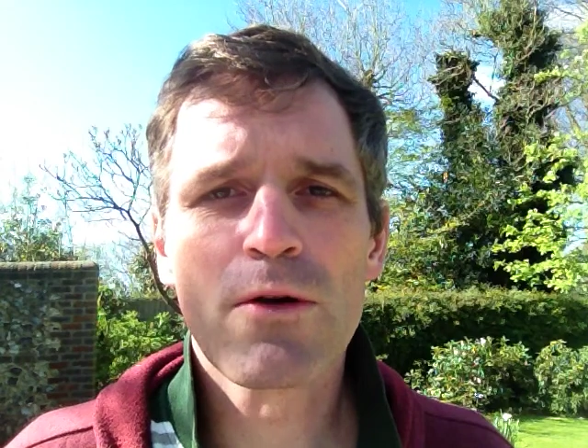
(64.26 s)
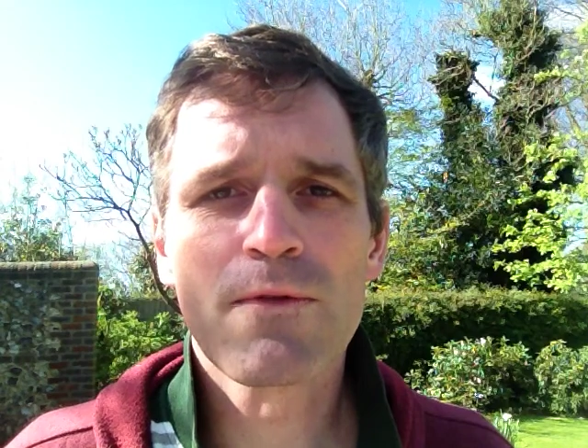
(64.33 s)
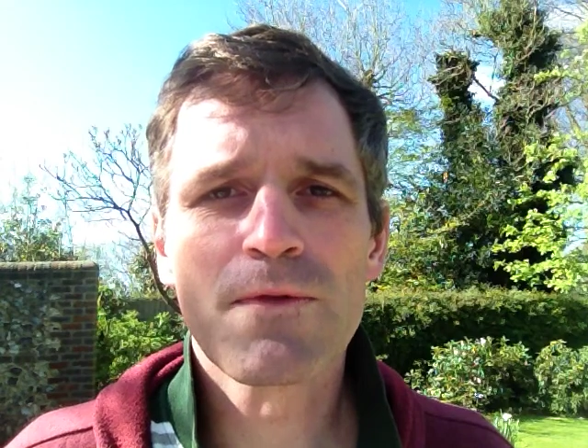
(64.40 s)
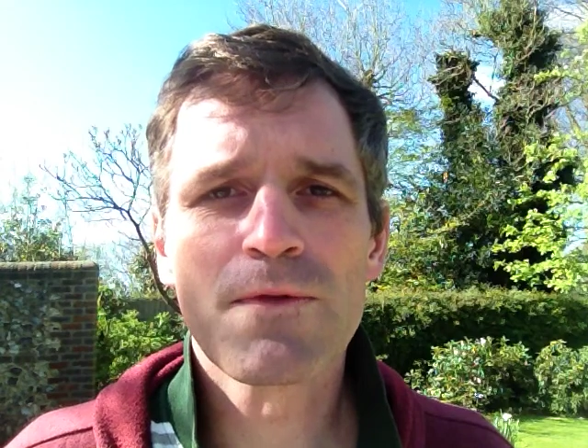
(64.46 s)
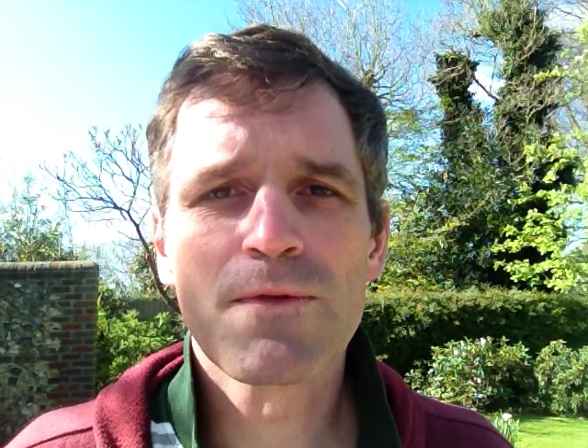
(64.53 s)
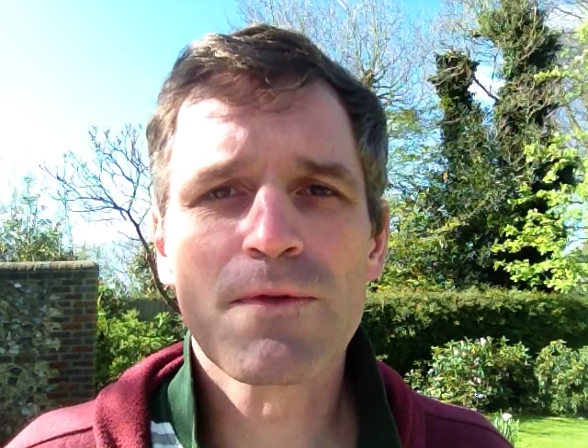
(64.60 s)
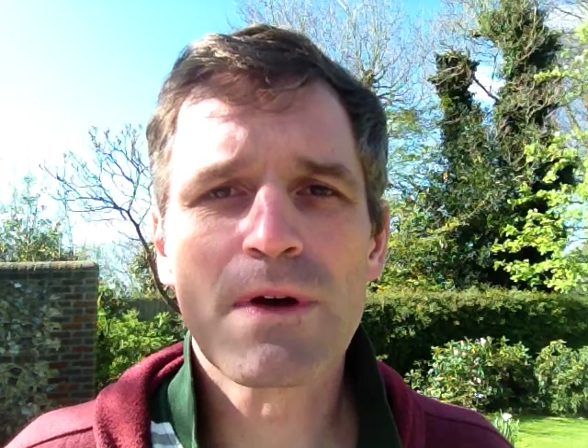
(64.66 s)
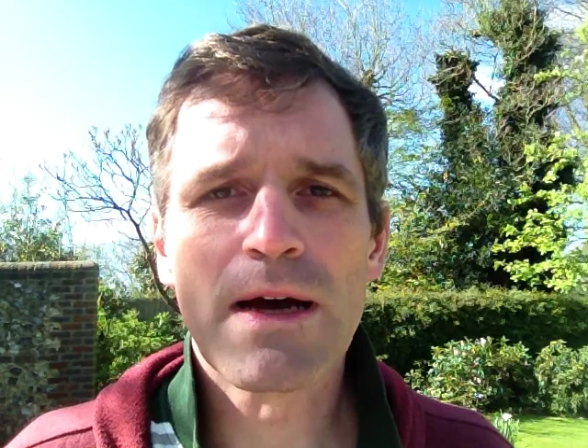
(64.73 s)

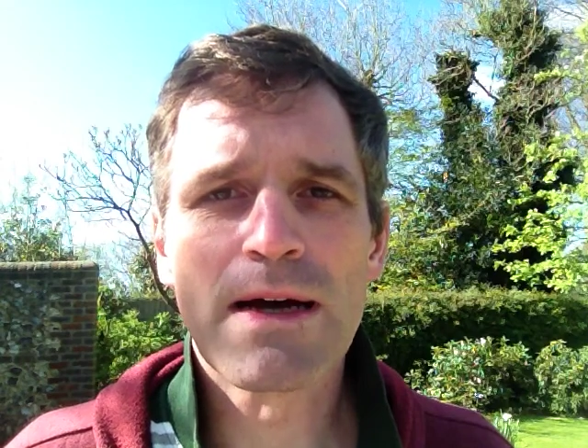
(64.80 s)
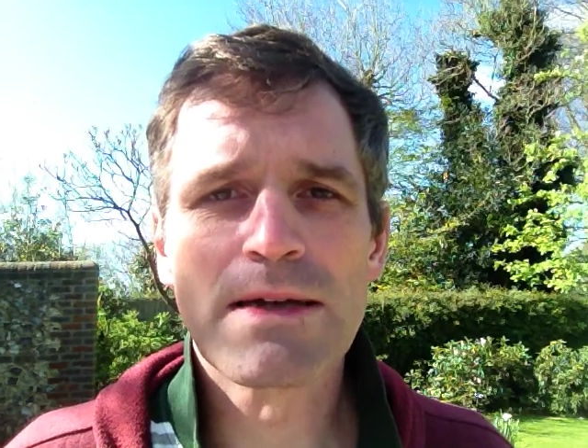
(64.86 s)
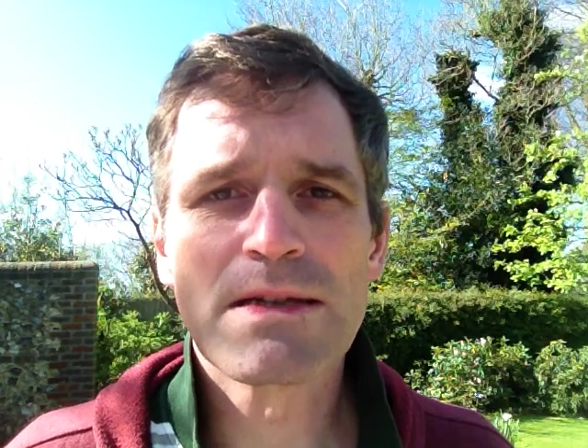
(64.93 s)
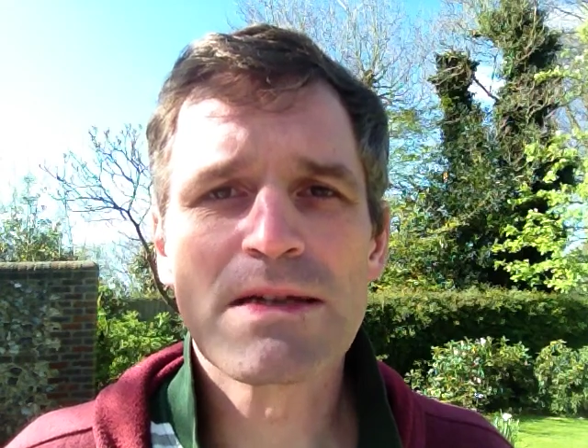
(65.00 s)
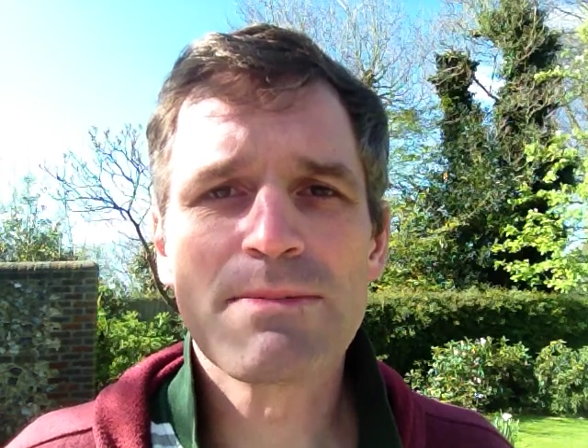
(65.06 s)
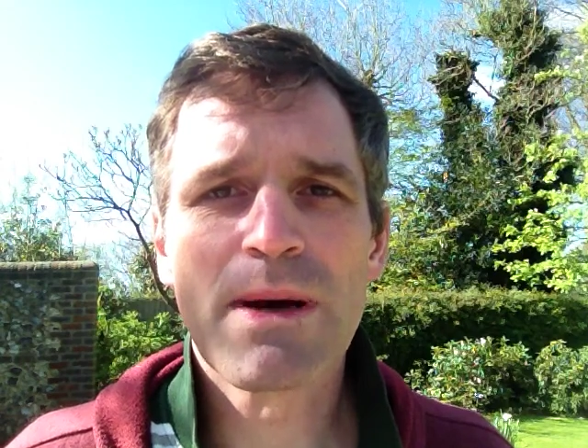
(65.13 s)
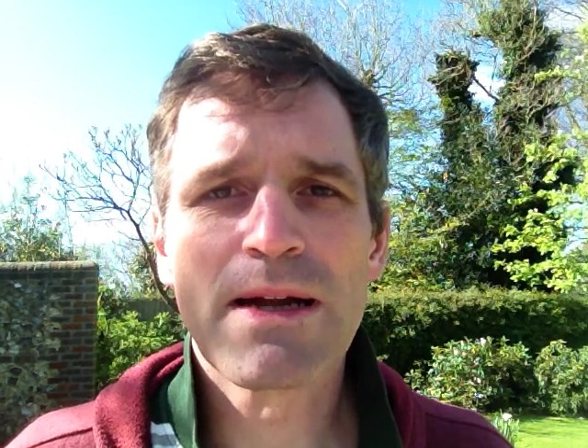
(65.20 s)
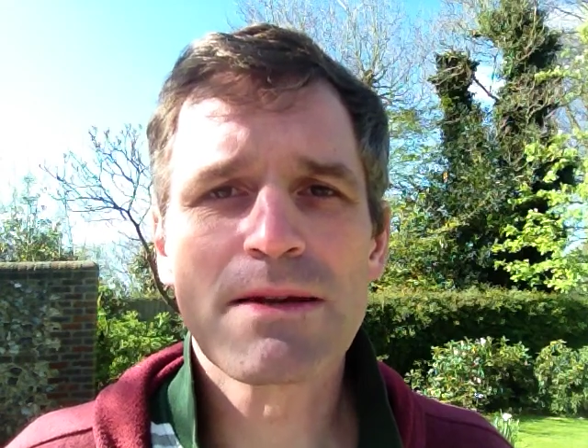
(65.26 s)
of
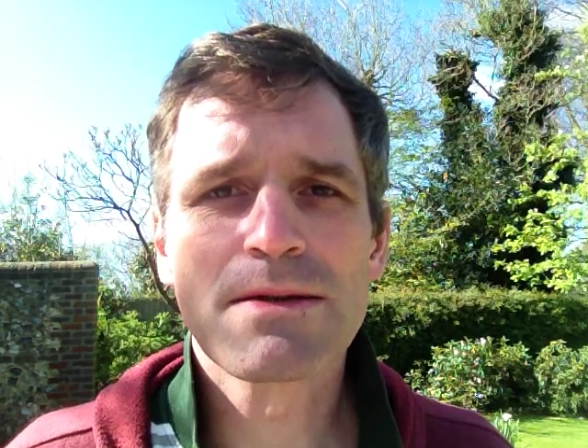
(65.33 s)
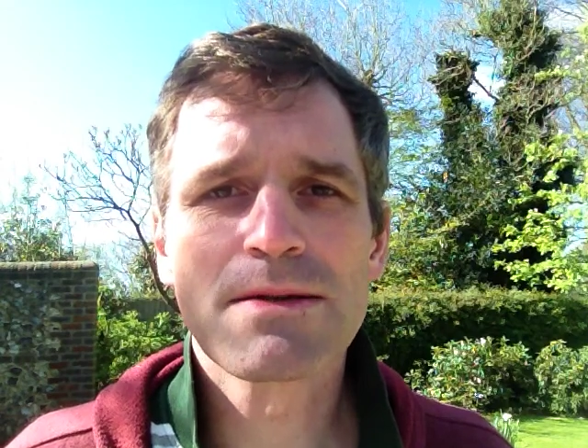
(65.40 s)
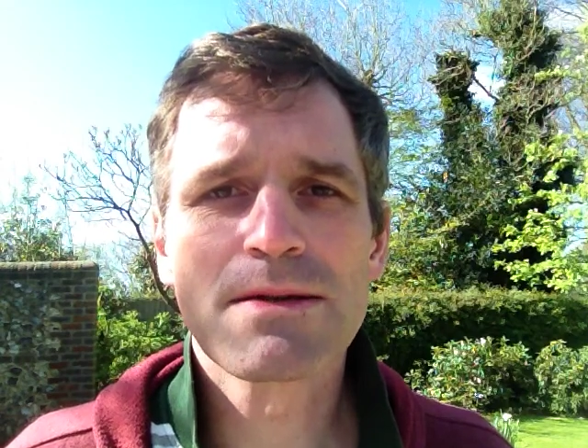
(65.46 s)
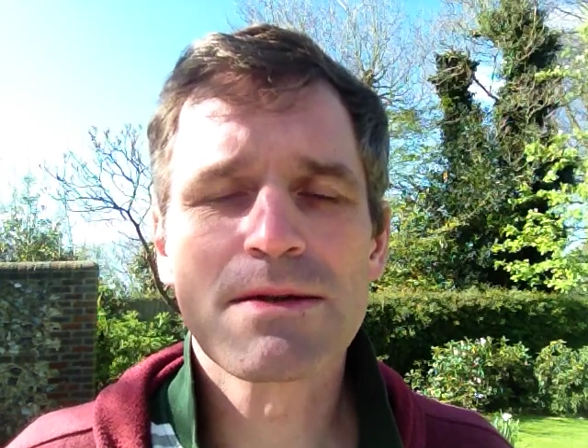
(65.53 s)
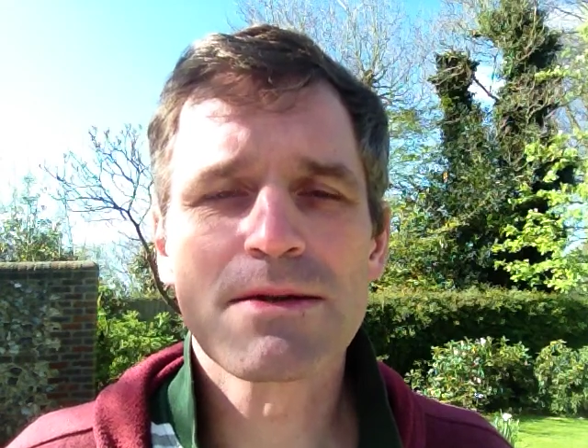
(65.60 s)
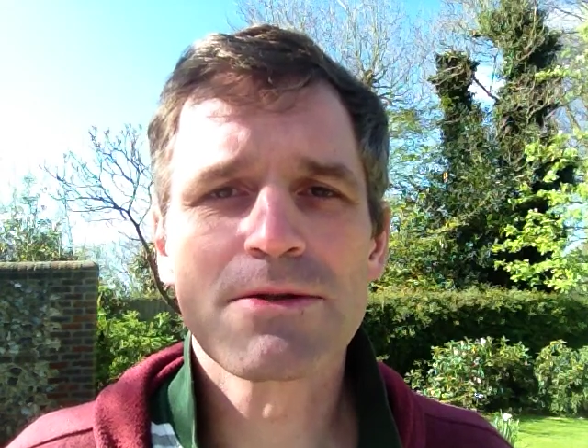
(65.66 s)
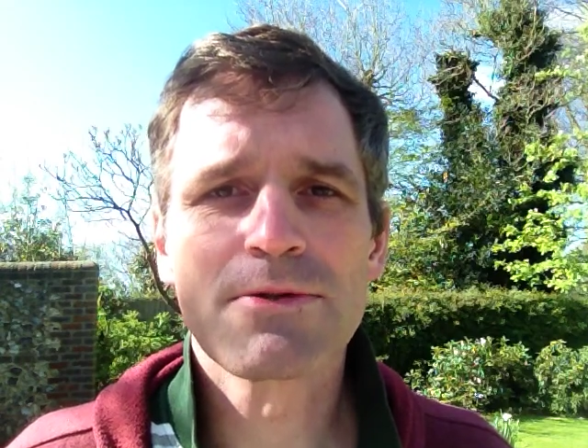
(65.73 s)
Tibet's